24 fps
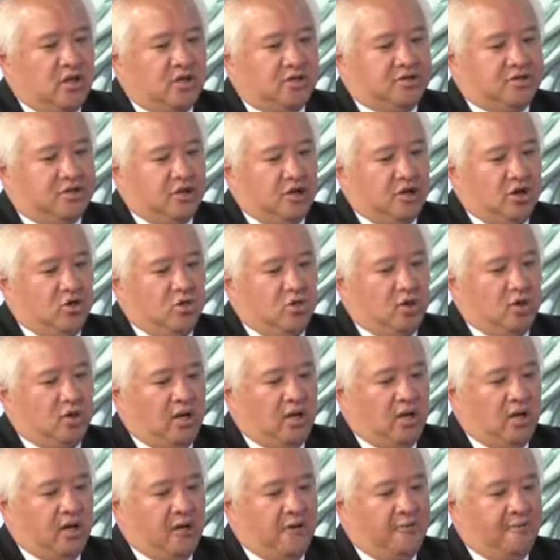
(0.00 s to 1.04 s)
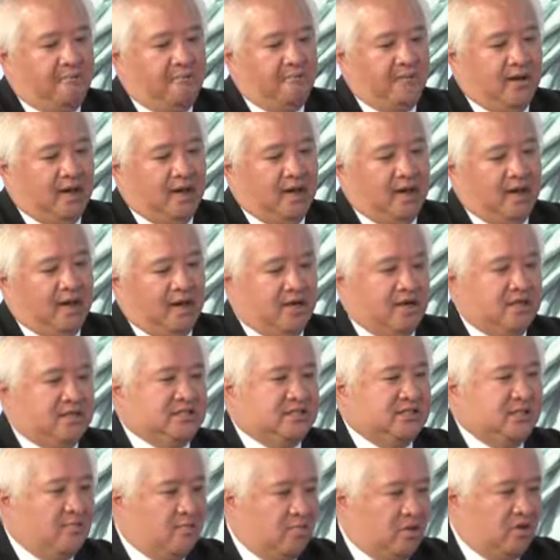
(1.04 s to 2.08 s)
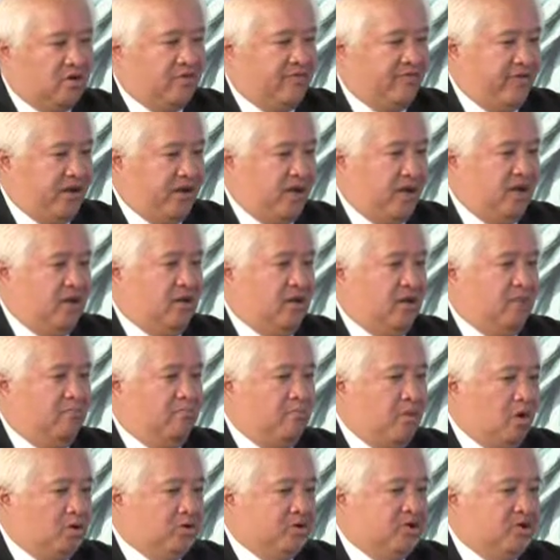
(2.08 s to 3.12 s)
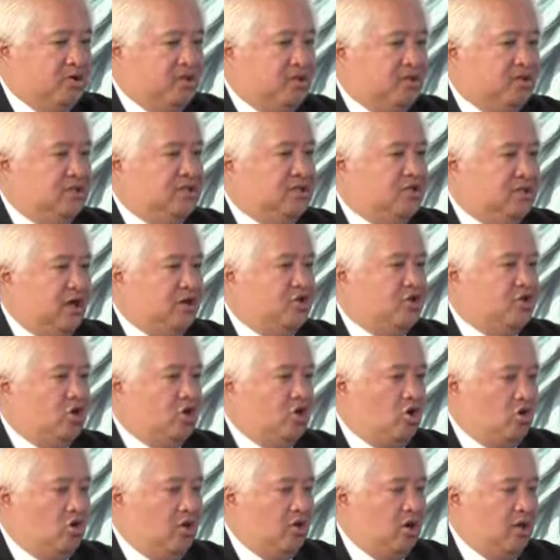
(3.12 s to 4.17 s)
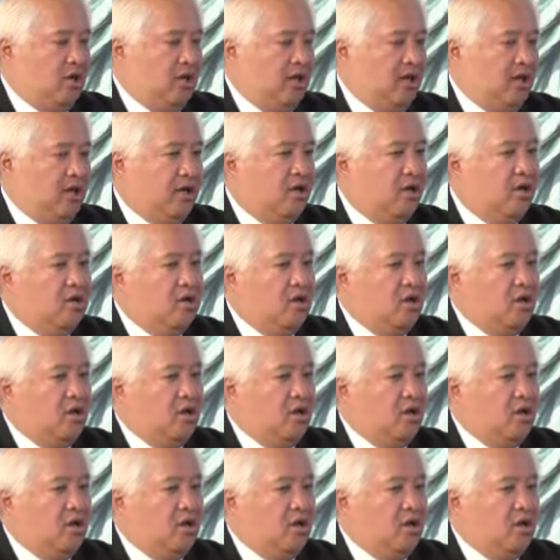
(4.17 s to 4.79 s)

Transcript: So, in a similar vein, most of the discussion currently